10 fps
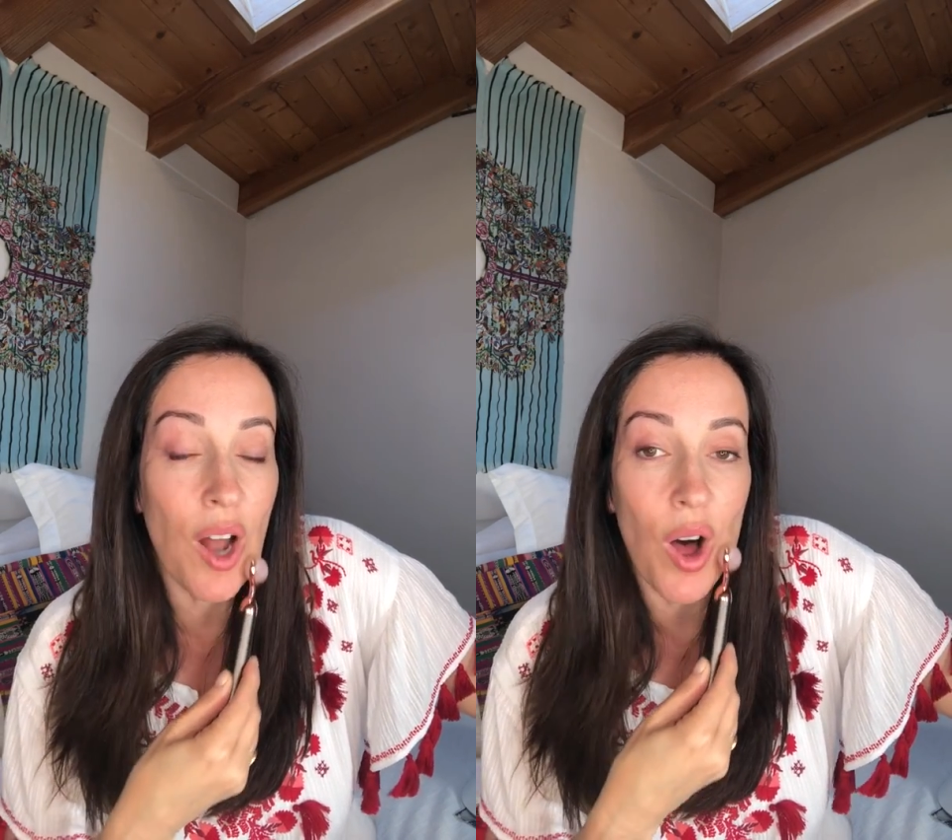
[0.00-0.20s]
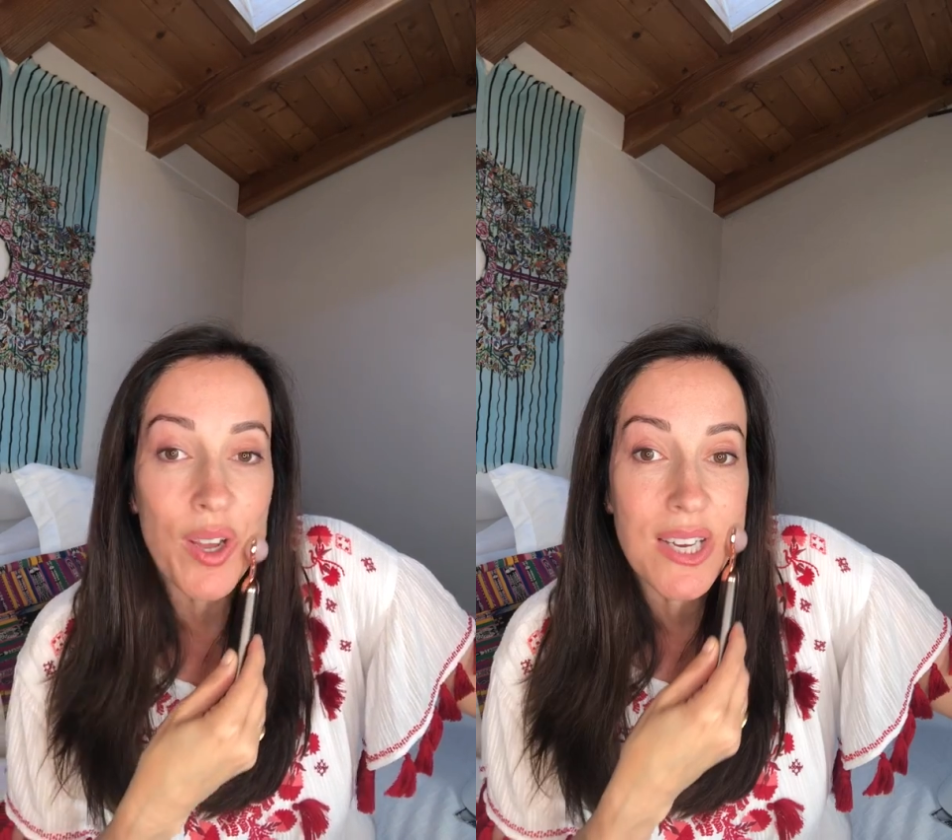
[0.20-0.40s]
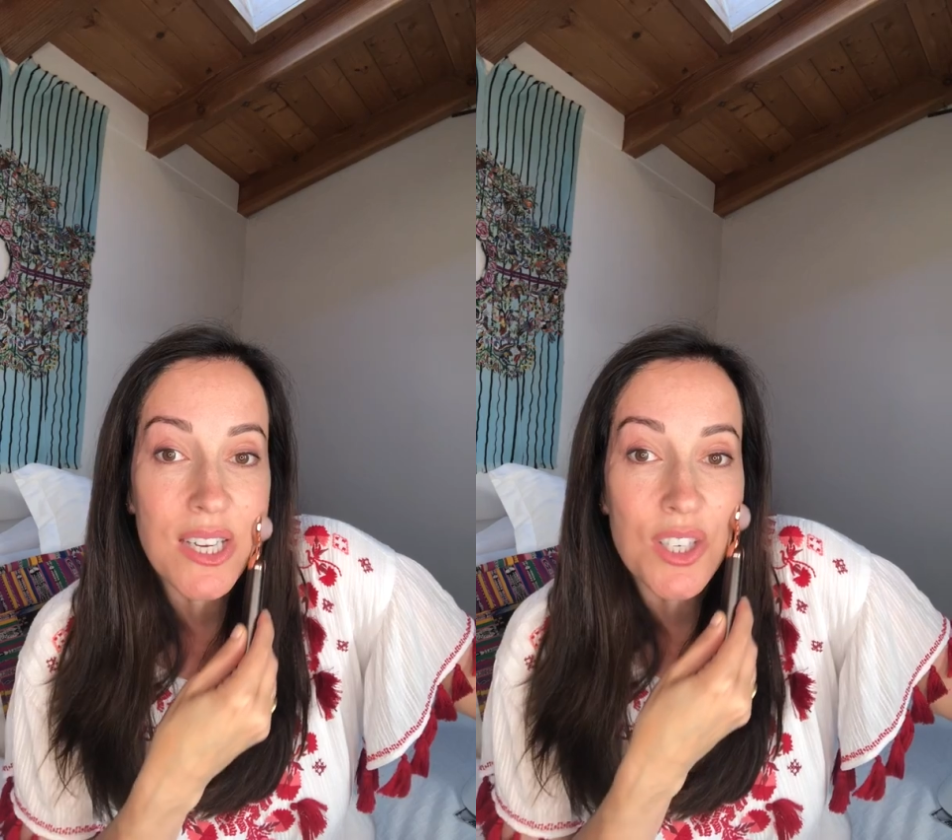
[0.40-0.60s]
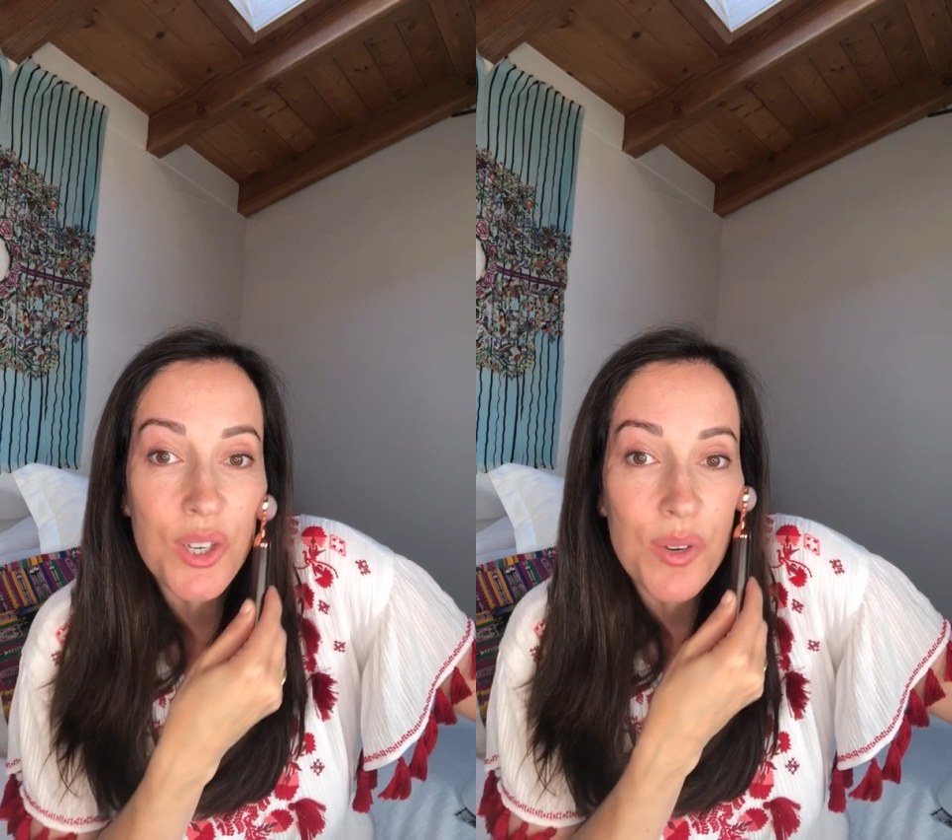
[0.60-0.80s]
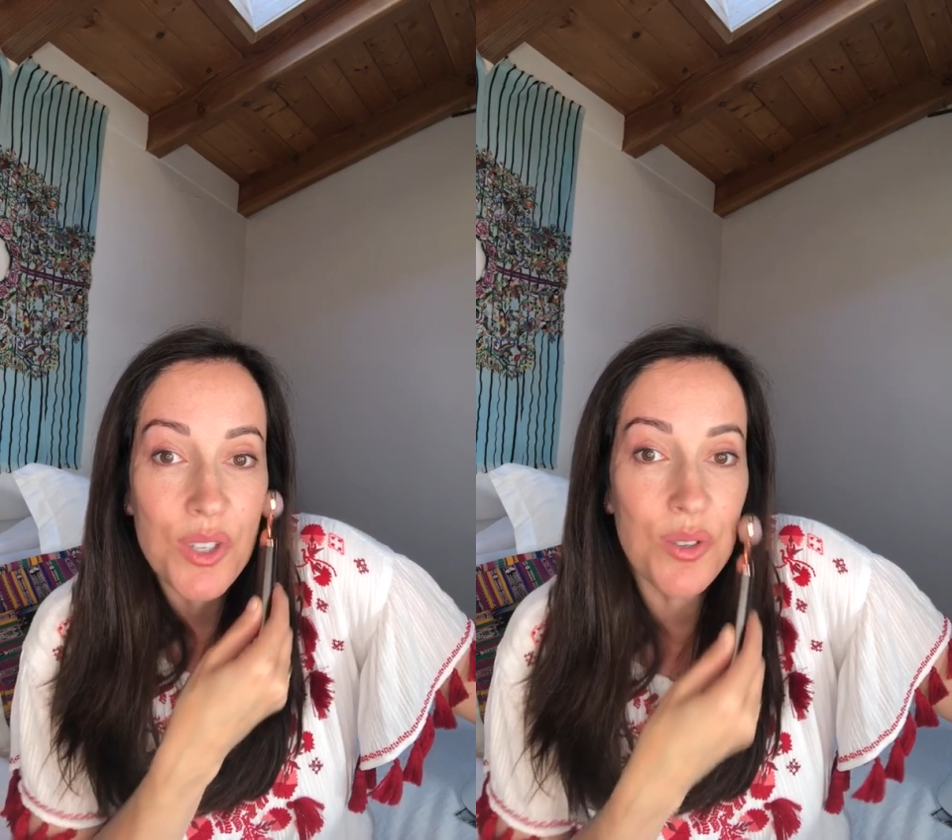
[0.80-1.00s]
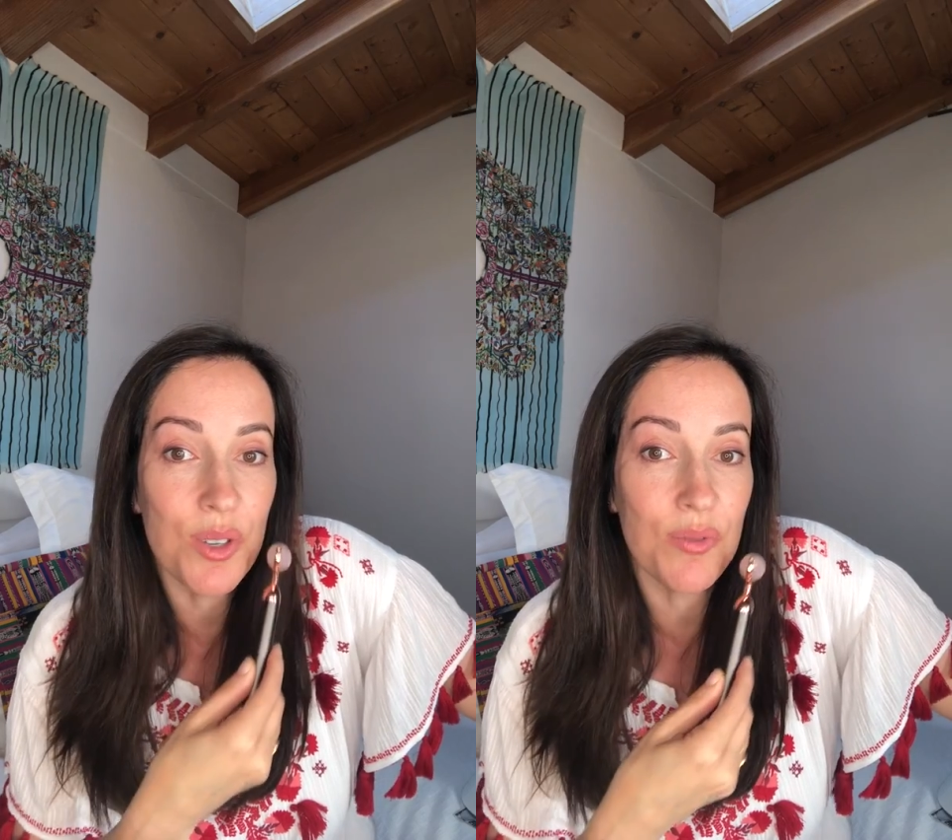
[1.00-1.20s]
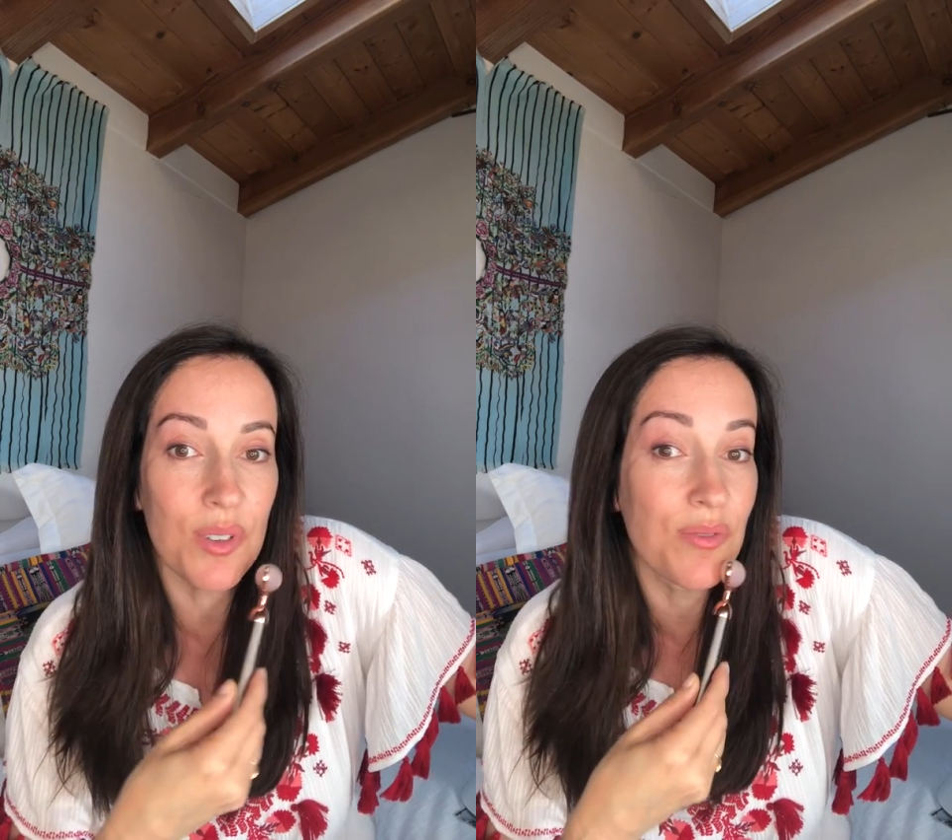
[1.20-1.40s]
and all you need to do is use it for